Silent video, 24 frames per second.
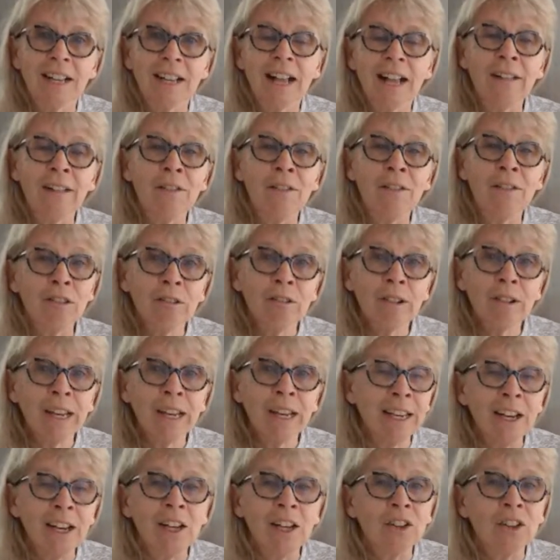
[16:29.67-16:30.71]
And
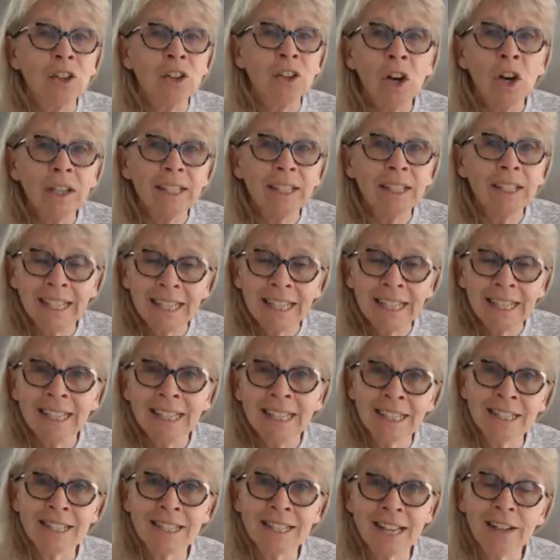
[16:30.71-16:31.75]
3, not eating
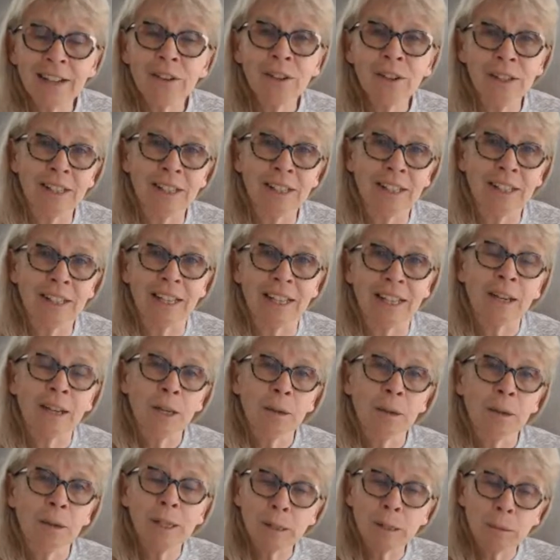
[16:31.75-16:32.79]
as healthily,
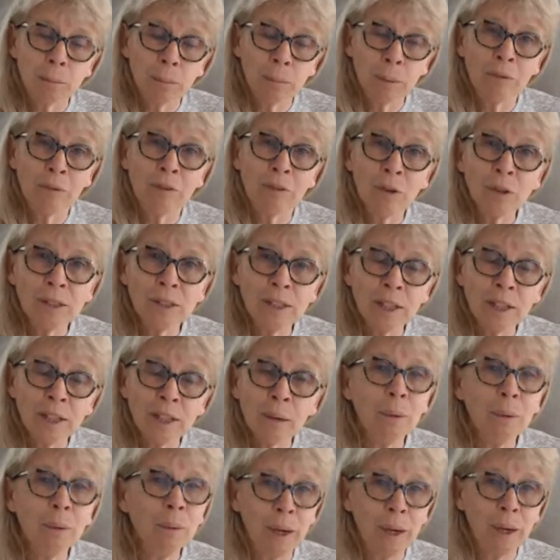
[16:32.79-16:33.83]
because before
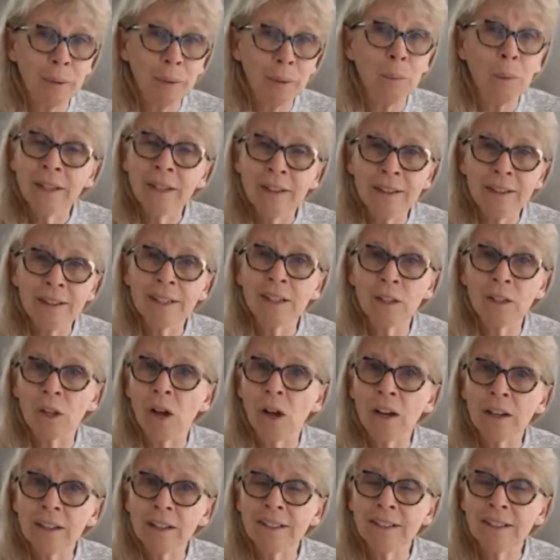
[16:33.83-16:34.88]
Tupperware, we did a
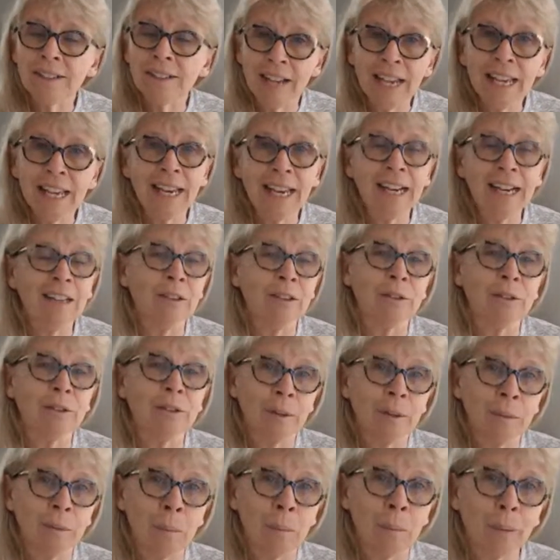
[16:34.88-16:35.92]
lot of takeout
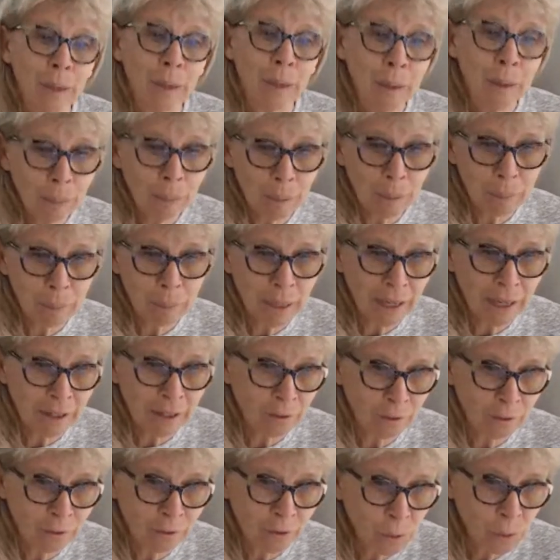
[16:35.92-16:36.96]
and pre-prepared
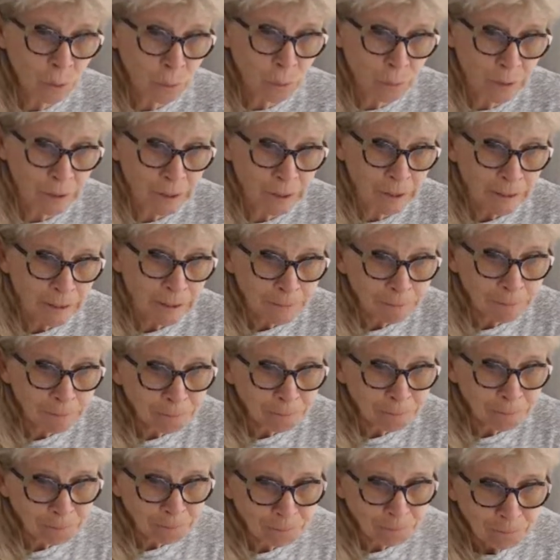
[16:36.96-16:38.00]
food.
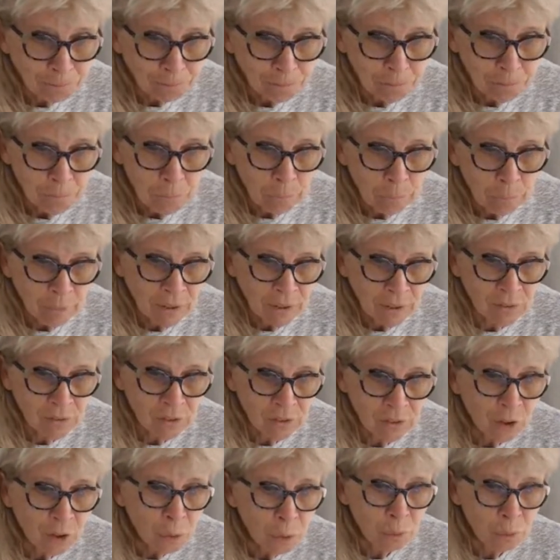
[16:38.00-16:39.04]

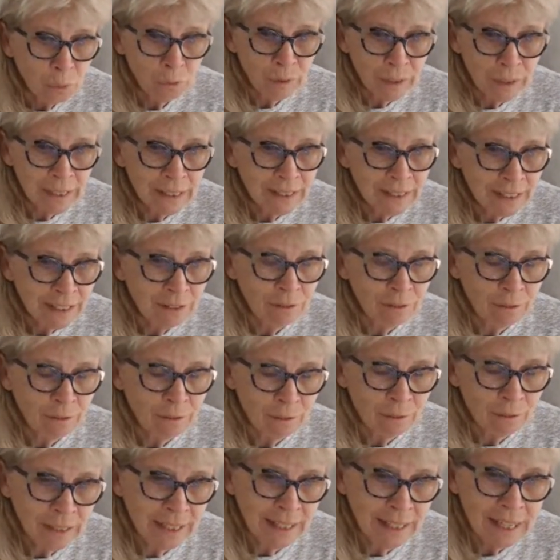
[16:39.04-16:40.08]
So really,
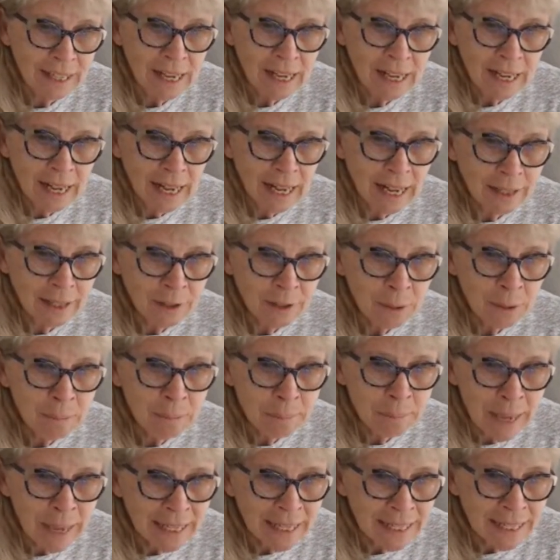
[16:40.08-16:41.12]
really an
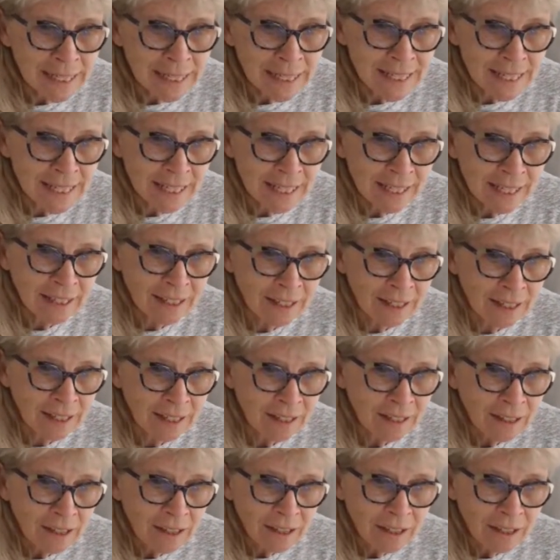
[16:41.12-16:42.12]
amazing